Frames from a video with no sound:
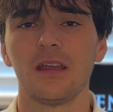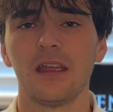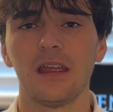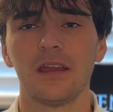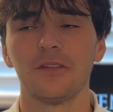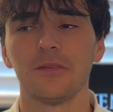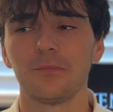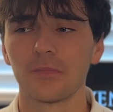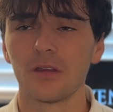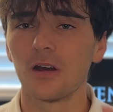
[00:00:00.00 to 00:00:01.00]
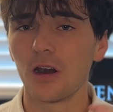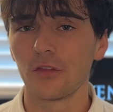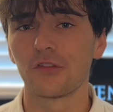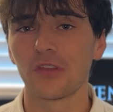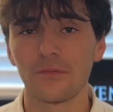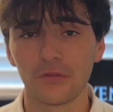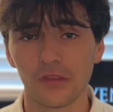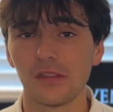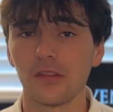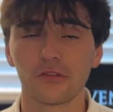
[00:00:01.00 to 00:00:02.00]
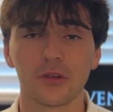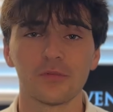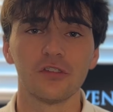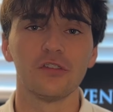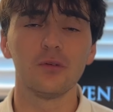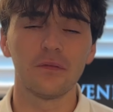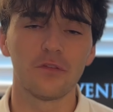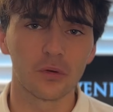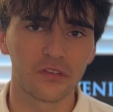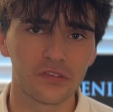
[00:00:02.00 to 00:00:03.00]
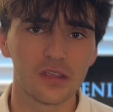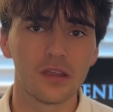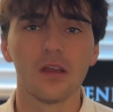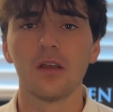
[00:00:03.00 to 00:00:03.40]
And other stuff's in the description too if you want to see